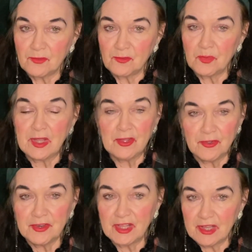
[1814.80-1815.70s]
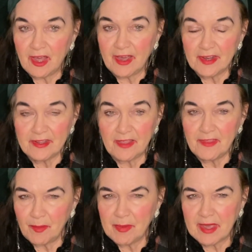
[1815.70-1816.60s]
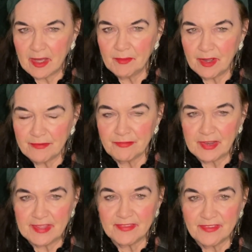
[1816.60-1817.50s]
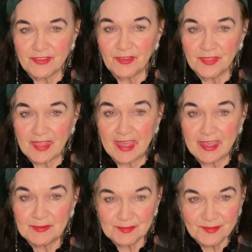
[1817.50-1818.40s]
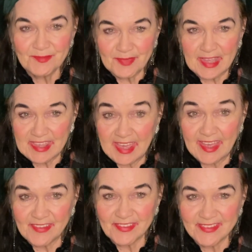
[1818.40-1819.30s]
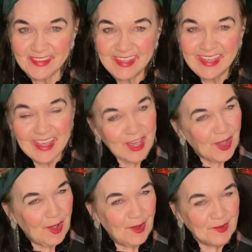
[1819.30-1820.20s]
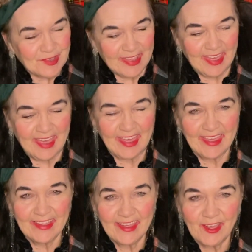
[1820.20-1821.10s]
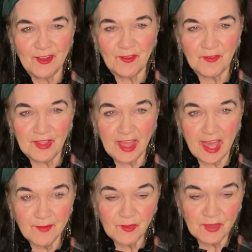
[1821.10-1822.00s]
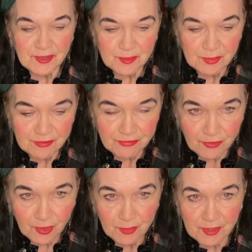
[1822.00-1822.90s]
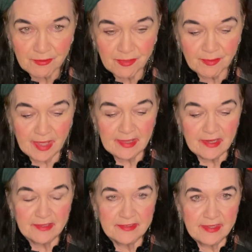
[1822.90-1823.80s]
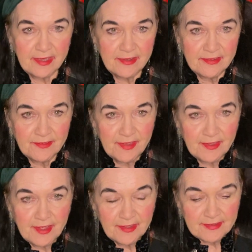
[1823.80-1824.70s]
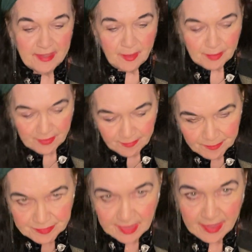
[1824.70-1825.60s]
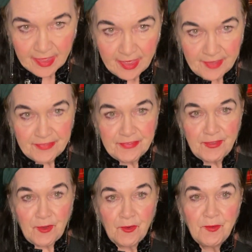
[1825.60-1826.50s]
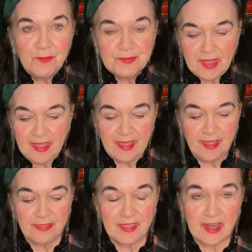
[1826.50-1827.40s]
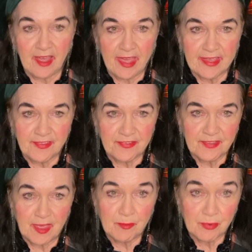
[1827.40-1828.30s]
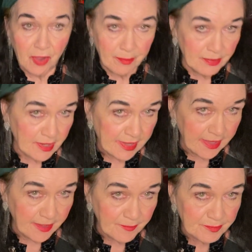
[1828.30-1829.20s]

we learn a lot, and they become our friends, don't they? Yes. Okay, well, I'm going to move forward with my little tea table so that I can say properly